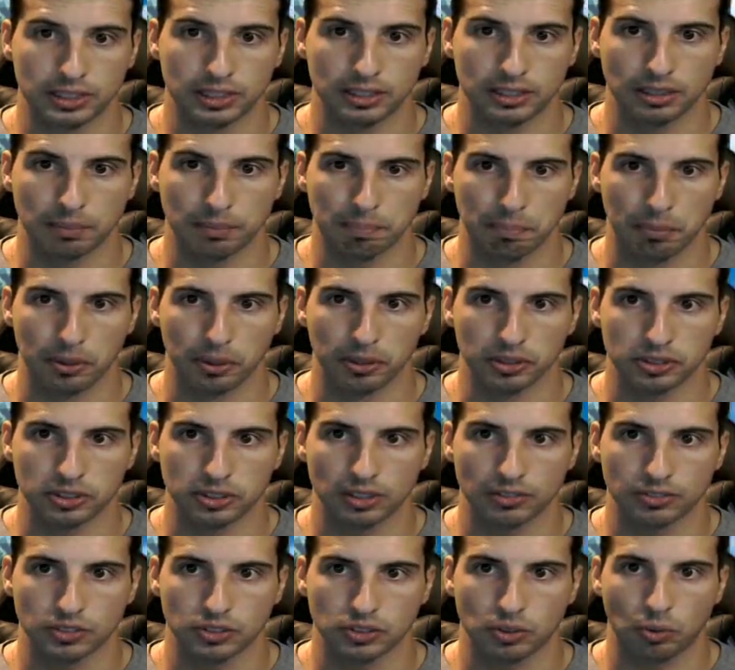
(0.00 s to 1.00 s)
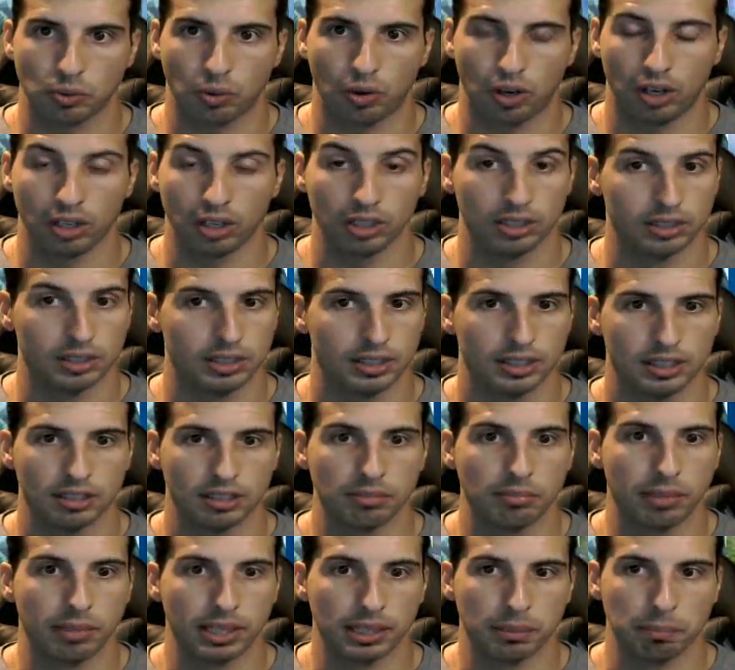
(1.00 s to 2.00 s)
the burst of Squall
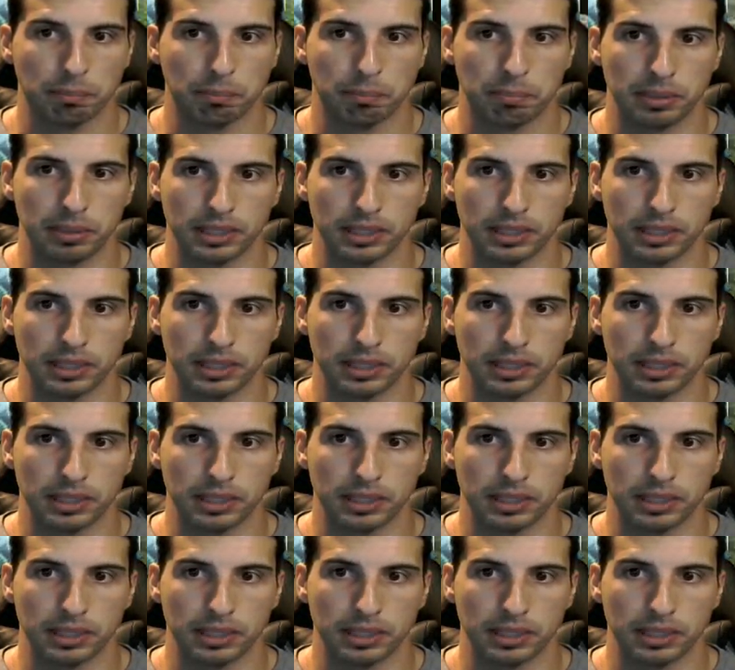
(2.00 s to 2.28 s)
made a big